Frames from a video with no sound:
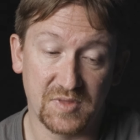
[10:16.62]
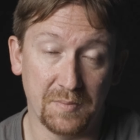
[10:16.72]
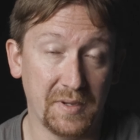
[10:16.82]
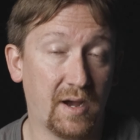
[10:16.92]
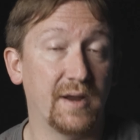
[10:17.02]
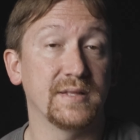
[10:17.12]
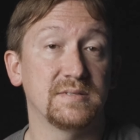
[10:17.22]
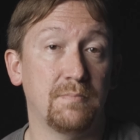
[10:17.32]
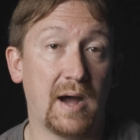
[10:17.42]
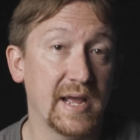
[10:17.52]
to be
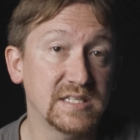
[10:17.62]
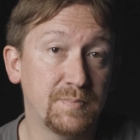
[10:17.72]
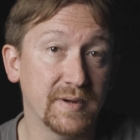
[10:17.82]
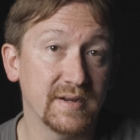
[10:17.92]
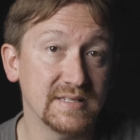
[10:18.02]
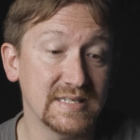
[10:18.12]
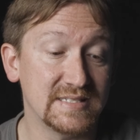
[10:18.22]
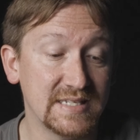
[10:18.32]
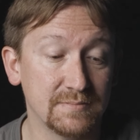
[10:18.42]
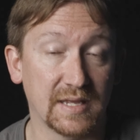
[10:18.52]
honest, my experience, it
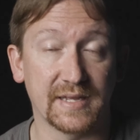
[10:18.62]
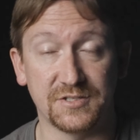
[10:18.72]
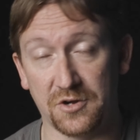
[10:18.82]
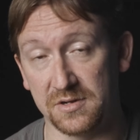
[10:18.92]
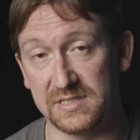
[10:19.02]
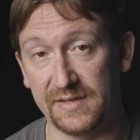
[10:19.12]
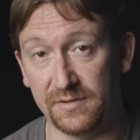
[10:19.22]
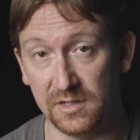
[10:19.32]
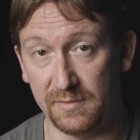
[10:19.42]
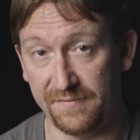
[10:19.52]
seems like it charges
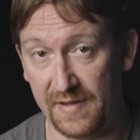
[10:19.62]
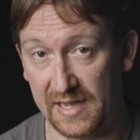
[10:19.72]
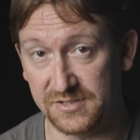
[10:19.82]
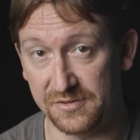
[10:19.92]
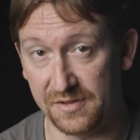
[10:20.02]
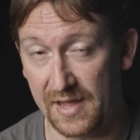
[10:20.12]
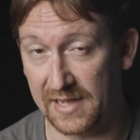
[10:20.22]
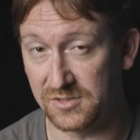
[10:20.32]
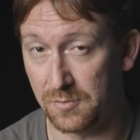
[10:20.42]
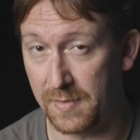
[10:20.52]
even a little bit faster than
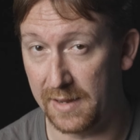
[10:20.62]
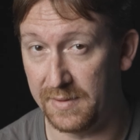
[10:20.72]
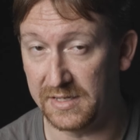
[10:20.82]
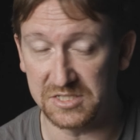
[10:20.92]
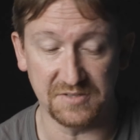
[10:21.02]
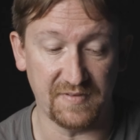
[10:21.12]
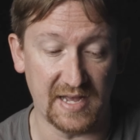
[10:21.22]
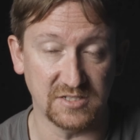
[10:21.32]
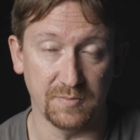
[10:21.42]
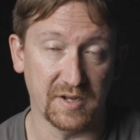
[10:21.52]
that. So maybe it's just
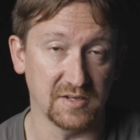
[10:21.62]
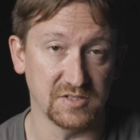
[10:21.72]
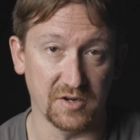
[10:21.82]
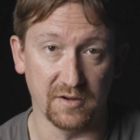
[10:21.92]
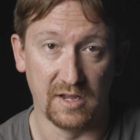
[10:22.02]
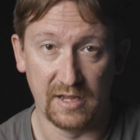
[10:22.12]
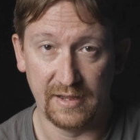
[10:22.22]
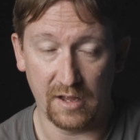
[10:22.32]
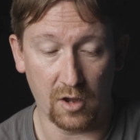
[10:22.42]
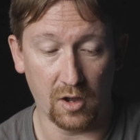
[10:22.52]
faster because they're
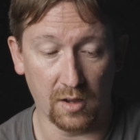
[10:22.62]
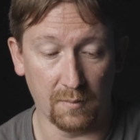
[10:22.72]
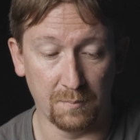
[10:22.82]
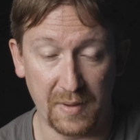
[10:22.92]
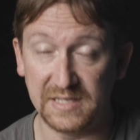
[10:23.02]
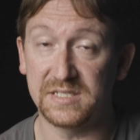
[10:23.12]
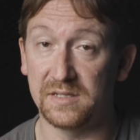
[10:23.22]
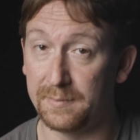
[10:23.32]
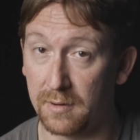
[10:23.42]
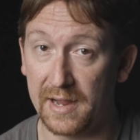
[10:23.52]

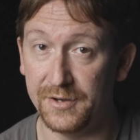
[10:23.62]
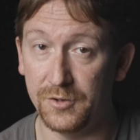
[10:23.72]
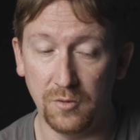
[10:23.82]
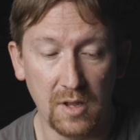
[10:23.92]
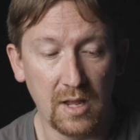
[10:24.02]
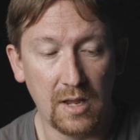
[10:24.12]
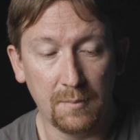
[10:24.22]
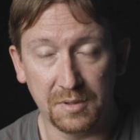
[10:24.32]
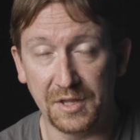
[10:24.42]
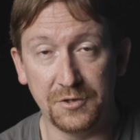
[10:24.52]
basically brand new,
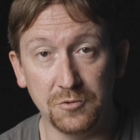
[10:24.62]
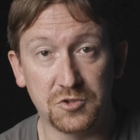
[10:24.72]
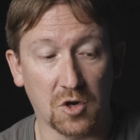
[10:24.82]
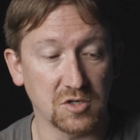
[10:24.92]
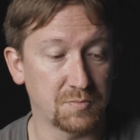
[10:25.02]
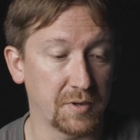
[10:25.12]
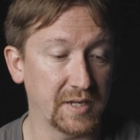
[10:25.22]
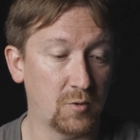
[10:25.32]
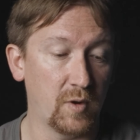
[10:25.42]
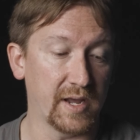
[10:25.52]
but they do charge
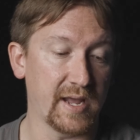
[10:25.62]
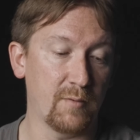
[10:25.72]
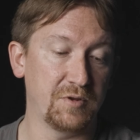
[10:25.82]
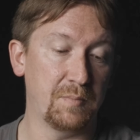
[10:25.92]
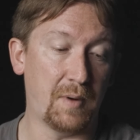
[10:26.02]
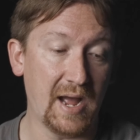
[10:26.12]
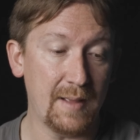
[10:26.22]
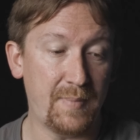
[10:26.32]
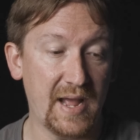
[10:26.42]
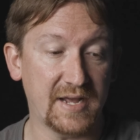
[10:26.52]
pretty quick. And when you buy
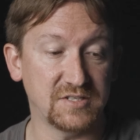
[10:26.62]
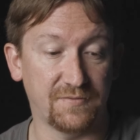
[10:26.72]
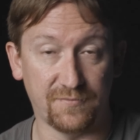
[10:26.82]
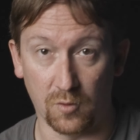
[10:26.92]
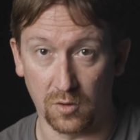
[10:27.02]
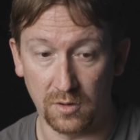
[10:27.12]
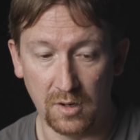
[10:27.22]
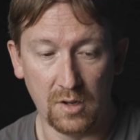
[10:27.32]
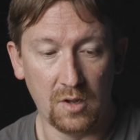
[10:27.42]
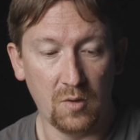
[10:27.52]
a package of 4,
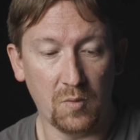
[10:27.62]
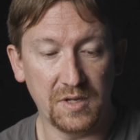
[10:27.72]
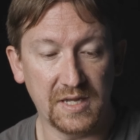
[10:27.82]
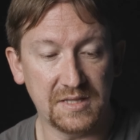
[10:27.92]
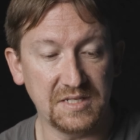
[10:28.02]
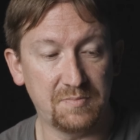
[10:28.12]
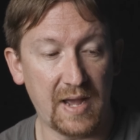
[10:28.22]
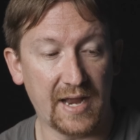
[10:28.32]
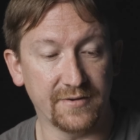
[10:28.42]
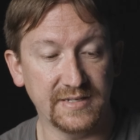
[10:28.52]
when you get these
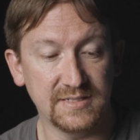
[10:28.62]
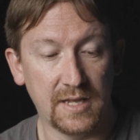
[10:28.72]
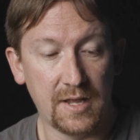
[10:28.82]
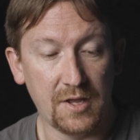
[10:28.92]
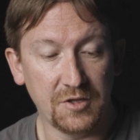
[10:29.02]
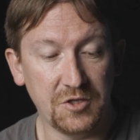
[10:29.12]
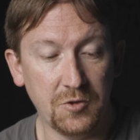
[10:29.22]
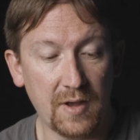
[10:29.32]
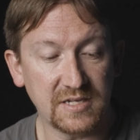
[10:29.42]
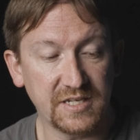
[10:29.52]
batteries,
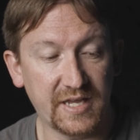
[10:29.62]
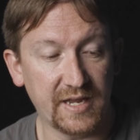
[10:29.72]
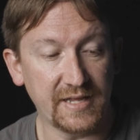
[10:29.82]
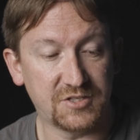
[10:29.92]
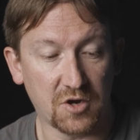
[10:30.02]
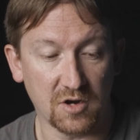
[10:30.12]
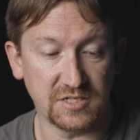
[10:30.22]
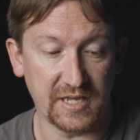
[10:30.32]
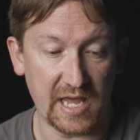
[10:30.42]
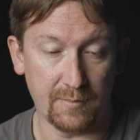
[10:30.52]
you actually get a
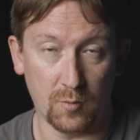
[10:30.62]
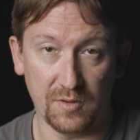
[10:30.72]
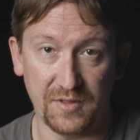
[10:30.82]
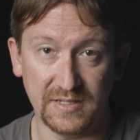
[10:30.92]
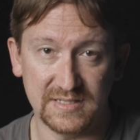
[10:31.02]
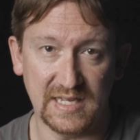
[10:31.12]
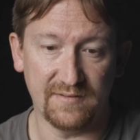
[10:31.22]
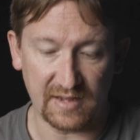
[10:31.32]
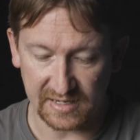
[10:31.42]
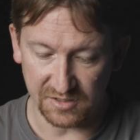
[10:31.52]
charging cable with it. Instead
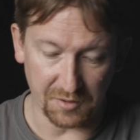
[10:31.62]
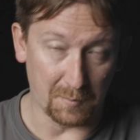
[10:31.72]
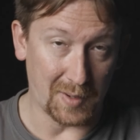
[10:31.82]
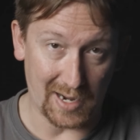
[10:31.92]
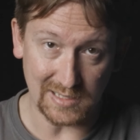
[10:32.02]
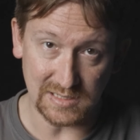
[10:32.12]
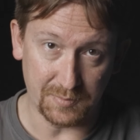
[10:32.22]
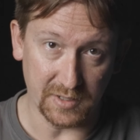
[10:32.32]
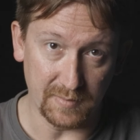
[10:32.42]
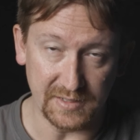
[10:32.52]
of like a little box to
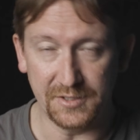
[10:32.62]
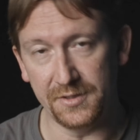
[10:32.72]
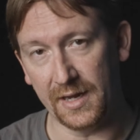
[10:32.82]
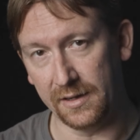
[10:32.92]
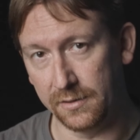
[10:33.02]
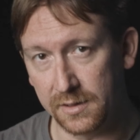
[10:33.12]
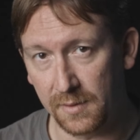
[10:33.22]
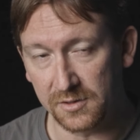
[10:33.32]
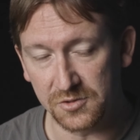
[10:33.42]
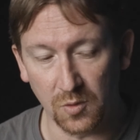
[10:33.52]
put them into, you got to hook
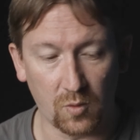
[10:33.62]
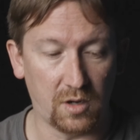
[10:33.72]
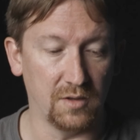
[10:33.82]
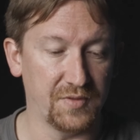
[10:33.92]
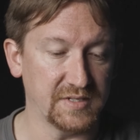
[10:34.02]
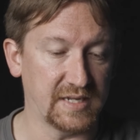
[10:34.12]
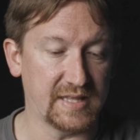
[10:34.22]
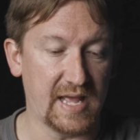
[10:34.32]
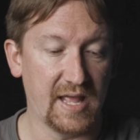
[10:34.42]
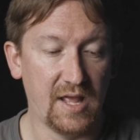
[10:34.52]
them onto the wall and things like
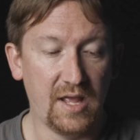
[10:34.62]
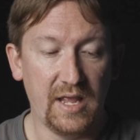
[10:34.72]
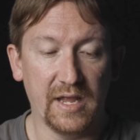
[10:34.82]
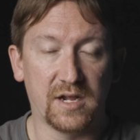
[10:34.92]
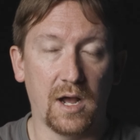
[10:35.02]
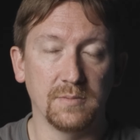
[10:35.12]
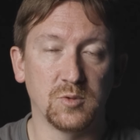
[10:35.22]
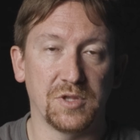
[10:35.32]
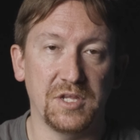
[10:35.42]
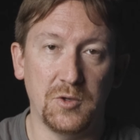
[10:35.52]
that. It comes
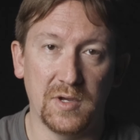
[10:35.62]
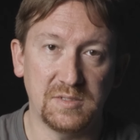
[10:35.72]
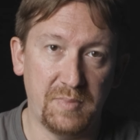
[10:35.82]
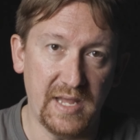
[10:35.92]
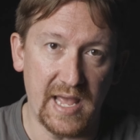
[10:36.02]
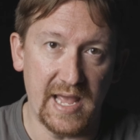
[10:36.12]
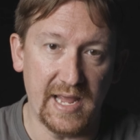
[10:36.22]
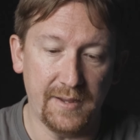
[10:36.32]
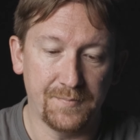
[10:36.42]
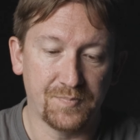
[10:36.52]
with a
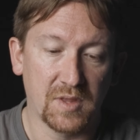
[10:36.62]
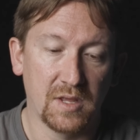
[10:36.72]
USB-A